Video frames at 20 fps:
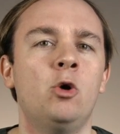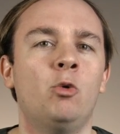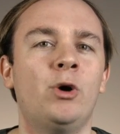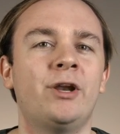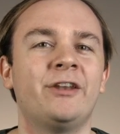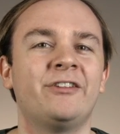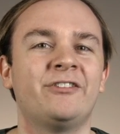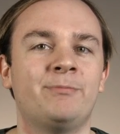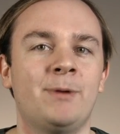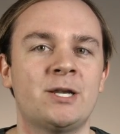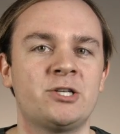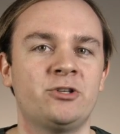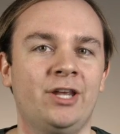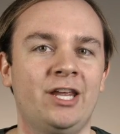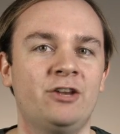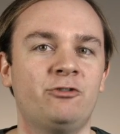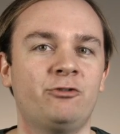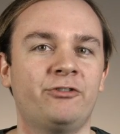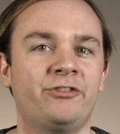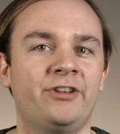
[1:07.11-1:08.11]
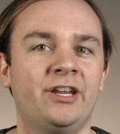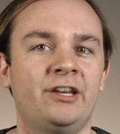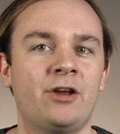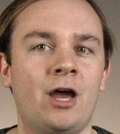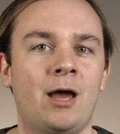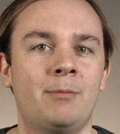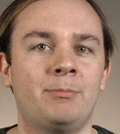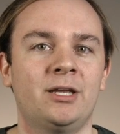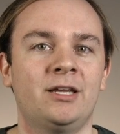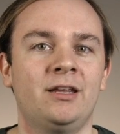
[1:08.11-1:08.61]
One especially interesting
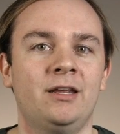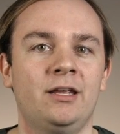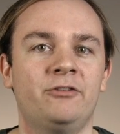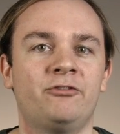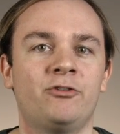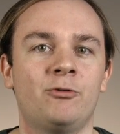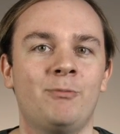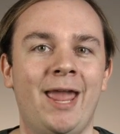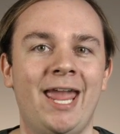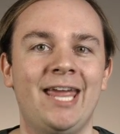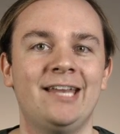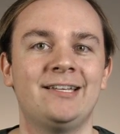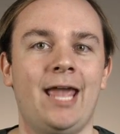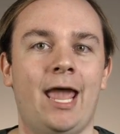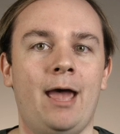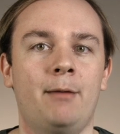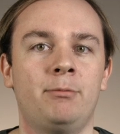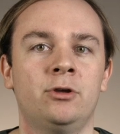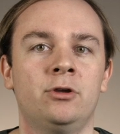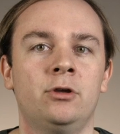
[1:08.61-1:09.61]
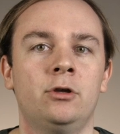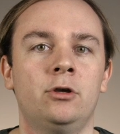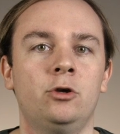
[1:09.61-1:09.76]
topic is from ATAP,